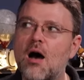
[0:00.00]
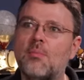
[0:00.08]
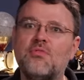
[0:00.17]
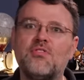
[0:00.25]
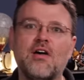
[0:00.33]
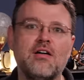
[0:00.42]

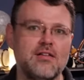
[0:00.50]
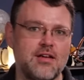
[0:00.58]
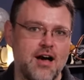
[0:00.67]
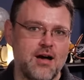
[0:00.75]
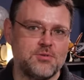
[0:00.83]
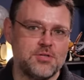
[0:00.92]
upselling
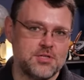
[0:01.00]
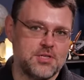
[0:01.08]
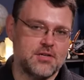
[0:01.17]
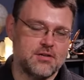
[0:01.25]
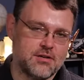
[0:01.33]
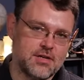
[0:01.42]
options
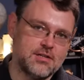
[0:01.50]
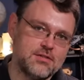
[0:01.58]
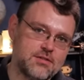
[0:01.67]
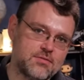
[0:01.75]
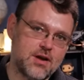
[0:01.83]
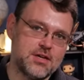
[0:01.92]
here
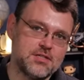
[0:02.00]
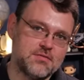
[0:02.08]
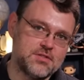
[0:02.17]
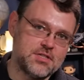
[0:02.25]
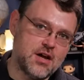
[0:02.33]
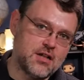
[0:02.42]
into the rest
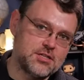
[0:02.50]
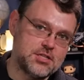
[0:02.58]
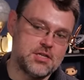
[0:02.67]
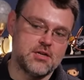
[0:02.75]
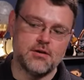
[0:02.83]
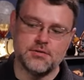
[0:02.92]
of
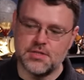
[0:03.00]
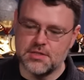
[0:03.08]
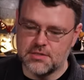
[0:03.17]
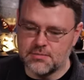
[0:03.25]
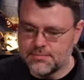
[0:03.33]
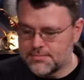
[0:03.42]
Synology's
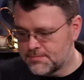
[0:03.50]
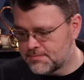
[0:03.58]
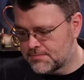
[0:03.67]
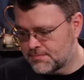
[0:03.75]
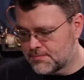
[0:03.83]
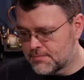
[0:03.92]
ecosystem.
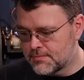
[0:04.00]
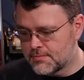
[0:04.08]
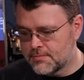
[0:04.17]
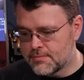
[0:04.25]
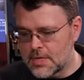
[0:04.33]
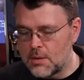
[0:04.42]

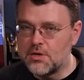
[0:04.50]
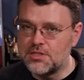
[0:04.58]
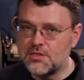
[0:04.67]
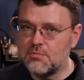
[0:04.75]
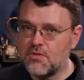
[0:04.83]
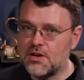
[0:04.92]
But it's
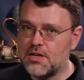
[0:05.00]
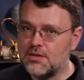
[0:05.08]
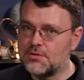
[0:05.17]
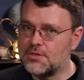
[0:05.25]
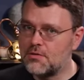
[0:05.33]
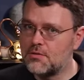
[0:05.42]
still pretty
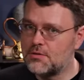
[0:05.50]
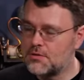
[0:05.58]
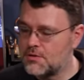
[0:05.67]
interesting what they're